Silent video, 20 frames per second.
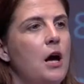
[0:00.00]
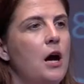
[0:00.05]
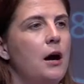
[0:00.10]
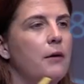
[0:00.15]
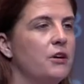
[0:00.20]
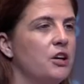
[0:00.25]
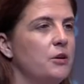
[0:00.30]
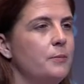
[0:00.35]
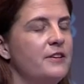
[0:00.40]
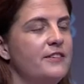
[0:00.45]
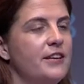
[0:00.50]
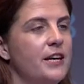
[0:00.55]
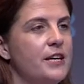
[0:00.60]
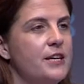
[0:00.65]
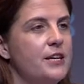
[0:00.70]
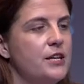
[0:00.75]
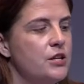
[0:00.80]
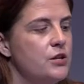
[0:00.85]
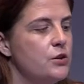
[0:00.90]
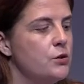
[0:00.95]
I'm going to be
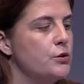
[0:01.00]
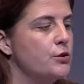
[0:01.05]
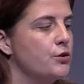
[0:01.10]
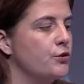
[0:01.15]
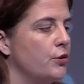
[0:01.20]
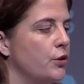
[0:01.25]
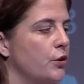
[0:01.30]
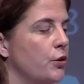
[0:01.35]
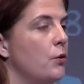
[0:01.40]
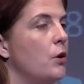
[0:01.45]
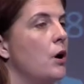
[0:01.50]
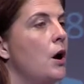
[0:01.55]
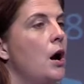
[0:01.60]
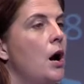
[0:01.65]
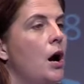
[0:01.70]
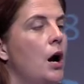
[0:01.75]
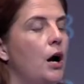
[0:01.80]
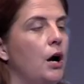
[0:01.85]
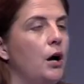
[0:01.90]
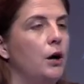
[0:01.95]
taking you through
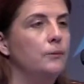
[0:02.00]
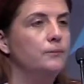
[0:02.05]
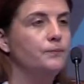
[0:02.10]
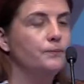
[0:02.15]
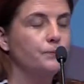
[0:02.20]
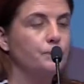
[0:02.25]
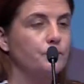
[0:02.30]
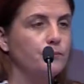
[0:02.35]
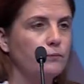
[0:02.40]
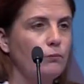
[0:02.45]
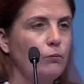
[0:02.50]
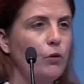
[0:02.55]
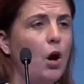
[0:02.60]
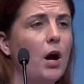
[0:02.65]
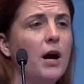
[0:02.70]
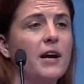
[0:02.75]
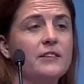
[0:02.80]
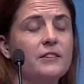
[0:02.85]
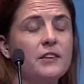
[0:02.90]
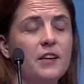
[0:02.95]
um,
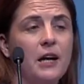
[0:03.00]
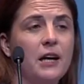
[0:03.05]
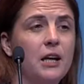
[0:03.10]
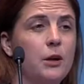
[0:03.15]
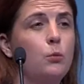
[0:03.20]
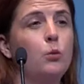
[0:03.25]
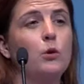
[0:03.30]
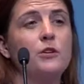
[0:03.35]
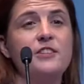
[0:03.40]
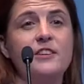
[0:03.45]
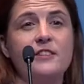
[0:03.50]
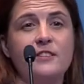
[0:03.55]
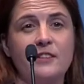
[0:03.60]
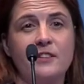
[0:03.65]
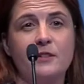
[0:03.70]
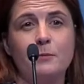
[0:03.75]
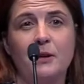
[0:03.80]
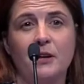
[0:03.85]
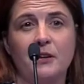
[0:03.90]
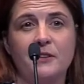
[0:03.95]
exactly what is a
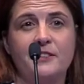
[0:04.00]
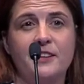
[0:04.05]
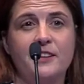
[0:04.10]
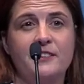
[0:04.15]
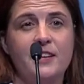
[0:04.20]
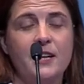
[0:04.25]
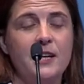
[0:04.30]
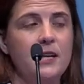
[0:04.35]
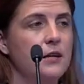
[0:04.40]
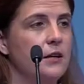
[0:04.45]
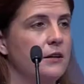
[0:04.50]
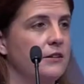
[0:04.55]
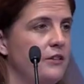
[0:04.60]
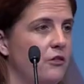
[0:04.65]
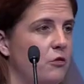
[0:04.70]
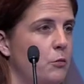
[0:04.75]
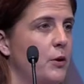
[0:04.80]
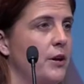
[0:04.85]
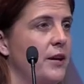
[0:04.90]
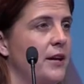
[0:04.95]
smart city because
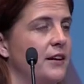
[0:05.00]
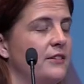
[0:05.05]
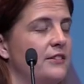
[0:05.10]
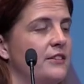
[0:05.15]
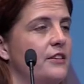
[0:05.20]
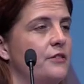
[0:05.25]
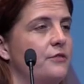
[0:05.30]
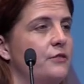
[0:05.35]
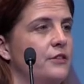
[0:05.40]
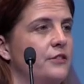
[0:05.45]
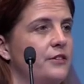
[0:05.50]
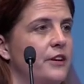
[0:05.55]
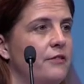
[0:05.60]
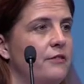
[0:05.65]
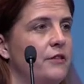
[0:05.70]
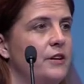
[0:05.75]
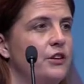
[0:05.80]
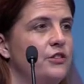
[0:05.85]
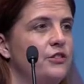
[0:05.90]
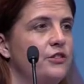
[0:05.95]
everybody has a different
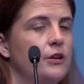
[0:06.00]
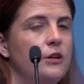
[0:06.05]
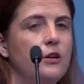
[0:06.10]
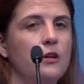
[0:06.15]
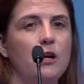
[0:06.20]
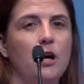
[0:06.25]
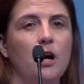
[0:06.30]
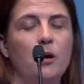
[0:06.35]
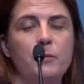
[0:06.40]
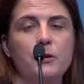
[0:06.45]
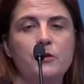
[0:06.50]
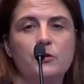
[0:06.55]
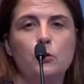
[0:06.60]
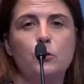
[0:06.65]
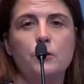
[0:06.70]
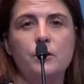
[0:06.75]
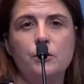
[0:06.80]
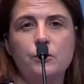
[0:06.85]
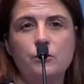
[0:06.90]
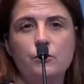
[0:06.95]
definition. I'll be
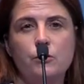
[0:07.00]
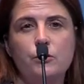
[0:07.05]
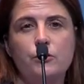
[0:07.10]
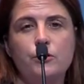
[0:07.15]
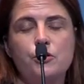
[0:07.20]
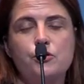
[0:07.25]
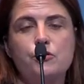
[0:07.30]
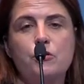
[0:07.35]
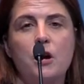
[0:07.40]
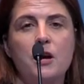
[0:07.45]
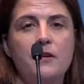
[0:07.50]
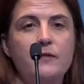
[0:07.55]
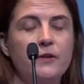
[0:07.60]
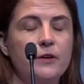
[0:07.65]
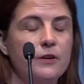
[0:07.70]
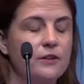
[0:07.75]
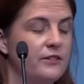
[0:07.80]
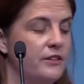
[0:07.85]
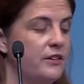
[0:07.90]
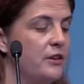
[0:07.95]
talking through the
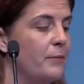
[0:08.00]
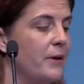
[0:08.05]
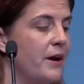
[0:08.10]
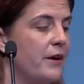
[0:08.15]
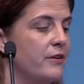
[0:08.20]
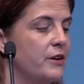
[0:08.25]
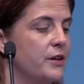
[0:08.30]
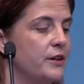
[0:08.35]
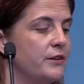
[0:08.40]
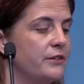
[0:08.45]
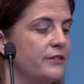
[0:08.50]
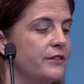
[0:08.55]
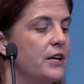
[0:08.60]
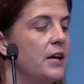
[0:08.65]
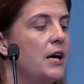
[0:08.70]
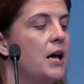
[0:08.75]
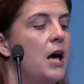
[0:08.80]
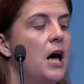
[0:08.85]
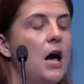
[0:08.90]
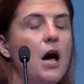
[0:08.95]
drivers and the barriers
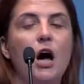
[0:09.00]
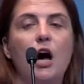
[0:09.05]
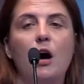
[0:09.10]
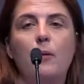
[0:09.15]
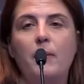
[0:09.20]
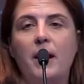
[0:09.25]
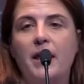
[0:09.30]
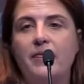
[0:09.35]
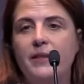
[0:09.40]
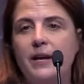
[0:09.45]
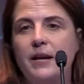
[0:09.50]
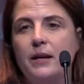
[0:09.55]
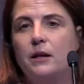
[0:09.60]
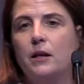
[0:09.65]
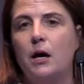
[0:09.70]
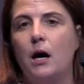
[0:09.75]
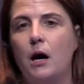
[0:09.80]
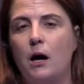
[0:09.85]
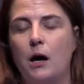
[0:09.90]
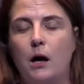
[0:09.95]
um, and
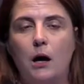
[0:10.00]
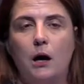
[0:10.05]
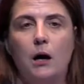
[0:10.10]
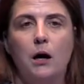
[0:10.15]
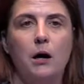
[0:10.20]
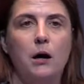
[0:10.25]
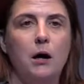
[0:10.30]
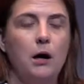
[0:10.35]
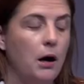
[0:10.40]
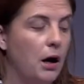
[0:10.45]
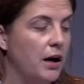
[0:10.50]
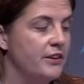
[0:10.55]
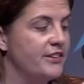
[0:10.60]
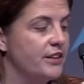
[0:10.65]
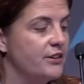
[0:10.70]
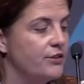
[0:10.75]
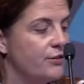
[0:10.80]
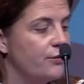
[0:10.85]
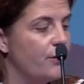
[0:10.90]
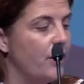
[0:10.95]
then uh,
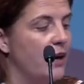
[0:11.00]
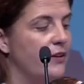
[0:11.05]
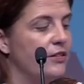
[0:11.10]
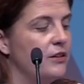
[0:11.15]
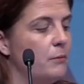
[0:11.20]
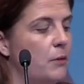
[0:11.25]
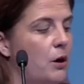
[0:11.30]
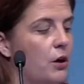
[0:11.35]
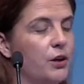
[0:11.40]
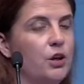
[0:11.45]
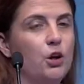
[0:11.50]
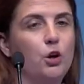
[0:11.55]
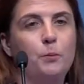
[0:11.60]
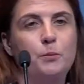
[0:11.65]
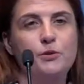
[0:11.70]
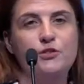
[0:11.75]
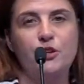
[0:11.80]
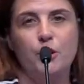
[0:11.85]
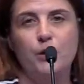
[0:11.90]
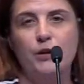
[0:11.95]
identifying the market
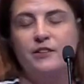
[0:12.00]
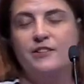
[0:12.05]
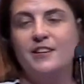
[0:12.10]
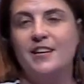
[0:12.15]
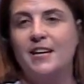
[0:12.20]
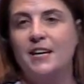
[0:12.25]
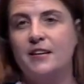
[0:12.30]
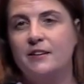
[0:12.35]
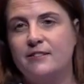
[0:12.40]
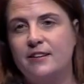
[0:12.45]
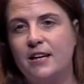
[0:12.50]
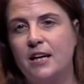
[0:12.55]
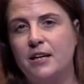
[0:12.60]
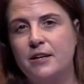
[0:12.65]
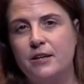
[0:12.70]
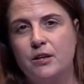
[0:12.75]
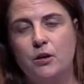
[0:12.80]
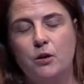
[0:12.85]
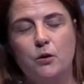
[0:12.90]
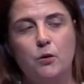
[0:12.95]
opportunity and
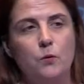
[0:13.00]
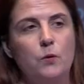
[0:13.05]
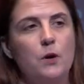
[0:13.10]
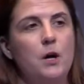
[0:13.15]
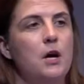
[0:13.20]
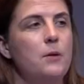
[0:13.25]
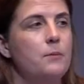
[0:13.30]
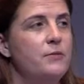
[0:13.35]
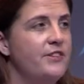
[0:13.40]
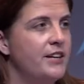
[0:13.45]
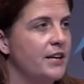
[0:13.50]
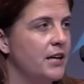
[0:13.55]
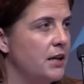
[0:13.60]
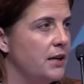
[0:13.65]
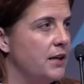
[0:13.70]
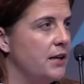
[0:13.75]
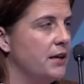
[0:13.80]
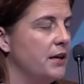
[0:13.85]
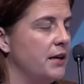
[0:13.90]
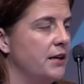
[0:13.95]
telling you,
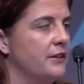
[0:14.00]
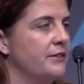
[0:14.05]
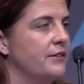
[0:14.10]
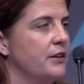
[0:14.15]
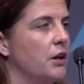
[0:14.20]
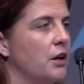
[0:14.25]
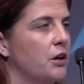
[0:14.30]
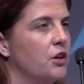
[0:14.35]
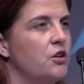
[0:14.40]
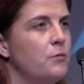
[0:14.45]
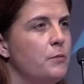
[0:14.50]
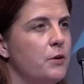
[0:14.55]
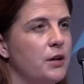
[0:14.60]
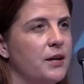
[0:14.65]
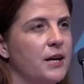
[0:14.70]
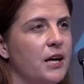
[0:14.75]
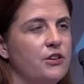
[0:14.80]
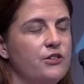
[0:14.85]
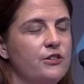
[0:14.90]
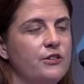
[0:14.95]
particularly as uh,
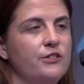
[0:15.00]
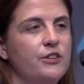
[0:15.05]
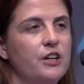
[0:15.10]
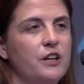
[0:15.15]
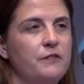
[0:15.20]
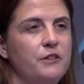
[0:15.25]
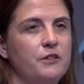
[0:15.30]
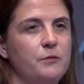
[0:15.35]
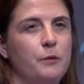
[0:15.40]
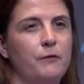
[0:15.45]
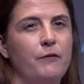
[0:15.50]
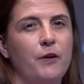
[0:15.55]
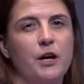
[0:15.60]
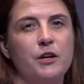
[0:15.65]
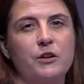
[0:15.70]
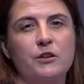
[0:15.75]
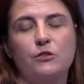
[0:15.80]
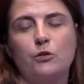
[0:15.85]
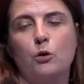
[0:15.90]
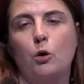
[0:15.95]
communication service
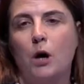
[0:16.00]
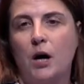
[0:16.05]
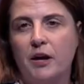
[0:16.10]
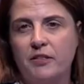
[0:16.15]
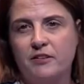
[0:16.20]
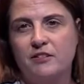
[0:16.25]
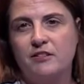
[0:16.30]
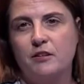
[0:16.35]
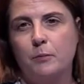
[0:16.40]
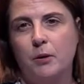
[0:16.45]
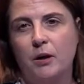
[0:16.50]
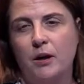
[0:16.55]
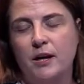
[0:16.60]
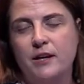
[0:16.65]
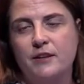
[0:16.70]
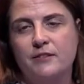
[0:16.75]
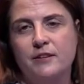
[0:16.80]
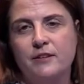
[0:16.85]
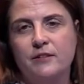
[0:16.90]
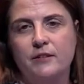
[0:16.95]
providers or other
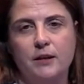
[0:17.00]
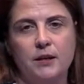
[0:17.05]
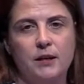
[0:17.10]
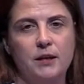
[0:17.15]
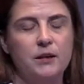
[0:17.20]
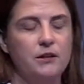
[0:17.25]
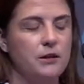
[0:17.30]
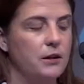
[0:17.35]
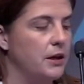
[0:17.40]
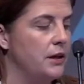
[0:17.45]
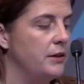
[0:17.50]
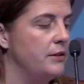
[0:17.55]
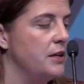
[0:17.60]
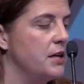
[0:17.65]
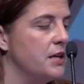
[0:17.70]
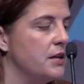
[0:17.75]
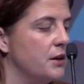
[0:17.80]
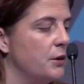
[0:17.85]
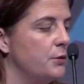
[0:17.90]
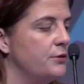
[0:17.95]
suppliers in, in, in
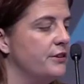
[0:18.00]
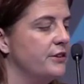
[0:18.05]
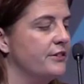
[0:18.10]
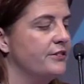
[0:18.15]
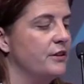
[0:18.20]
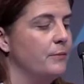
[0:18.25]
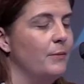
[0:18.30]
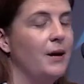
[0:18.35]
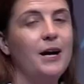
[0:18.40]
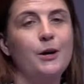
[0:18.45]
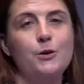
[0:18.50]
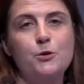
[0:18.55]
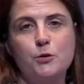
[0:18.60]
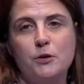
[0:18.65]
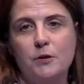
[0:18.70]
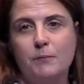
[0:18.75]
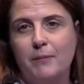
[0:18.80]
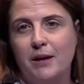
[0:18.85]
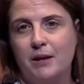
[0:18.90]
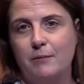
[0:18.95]
the ecosystem, how you
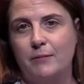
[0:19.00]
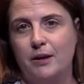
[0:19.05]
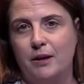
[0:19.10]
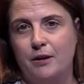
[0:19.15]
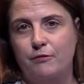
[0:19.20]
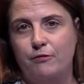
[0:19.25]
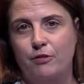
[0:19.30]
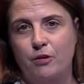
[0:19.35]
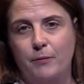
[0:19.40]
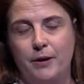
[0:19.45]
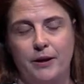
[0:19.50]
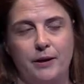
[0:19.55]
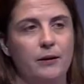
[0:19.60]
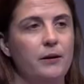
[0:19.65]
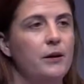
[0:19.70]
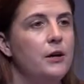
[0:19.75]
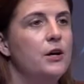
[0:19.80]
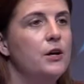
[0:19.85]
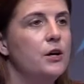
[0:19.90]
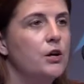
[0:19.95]
can make money from it
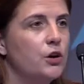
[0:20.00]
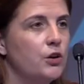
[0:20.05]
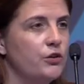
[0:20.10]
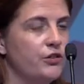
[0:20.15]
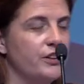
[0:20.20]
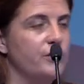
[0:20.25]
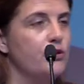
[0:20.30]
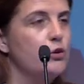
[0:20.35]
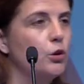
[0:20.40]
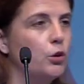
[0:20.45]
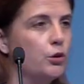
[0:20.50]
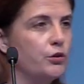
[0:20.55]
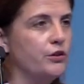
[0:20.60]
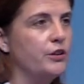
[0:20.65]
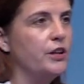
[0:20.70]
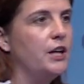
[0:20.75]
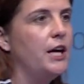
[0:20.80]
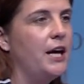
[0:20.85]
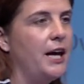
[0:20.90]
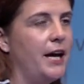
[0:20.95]
because it's
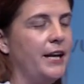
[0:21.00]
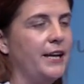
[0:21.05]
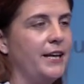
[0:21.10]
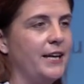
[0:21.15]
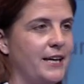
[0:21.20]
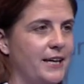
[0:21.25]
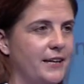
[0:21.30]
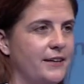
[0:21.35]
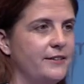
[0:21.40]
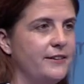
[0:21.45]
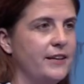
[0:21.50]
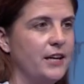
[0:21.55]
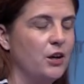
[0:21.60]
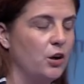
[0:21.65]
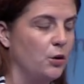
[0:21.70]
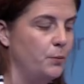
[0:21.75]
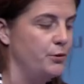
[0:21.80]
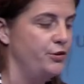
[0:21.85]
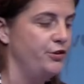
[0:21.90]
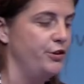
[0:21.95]
not an easy
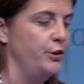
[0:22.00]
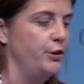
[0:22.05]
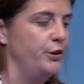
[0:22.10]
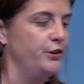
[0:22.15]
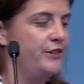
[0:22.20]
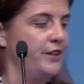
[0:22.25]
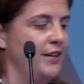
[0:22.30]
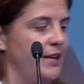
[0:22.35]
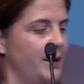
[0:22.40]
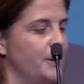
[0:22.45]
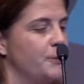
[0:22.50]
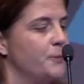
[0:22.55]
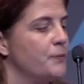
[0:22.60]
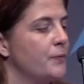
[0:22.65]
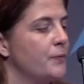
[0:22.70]
opportunity.